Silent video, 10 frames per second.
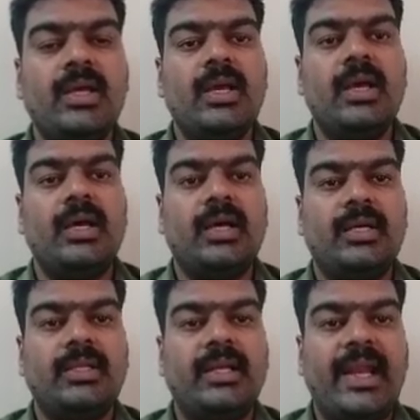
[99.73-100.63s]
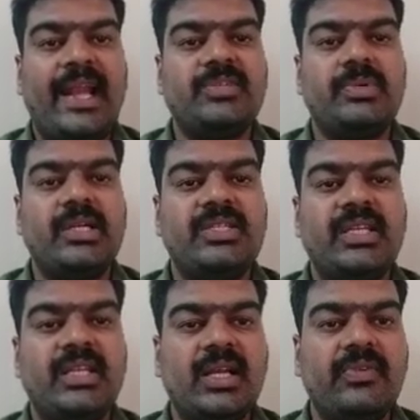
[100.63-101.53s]
the transmitted
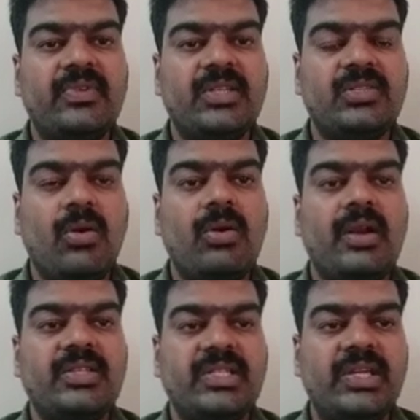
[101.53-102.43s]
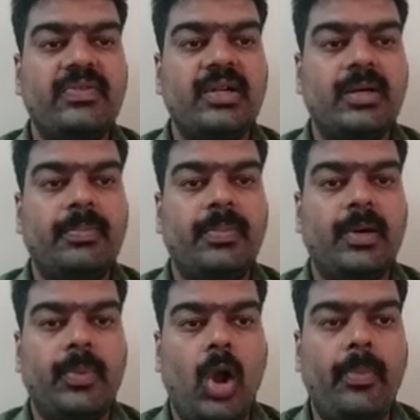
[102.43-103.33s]
signal which is not received
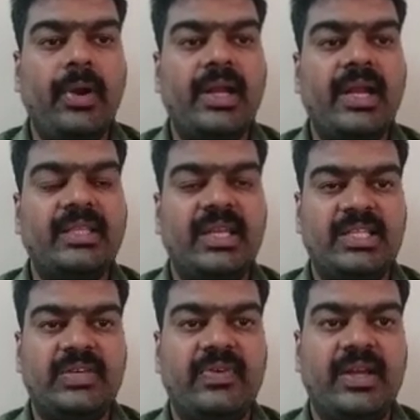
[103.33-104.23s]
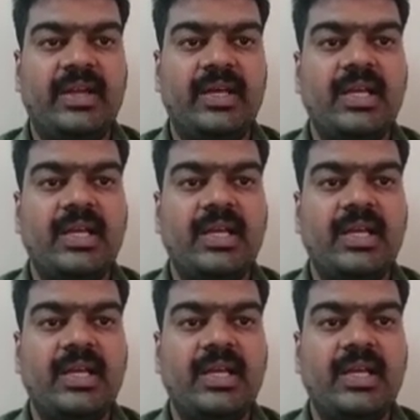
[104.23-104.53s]
properly at the receiver end.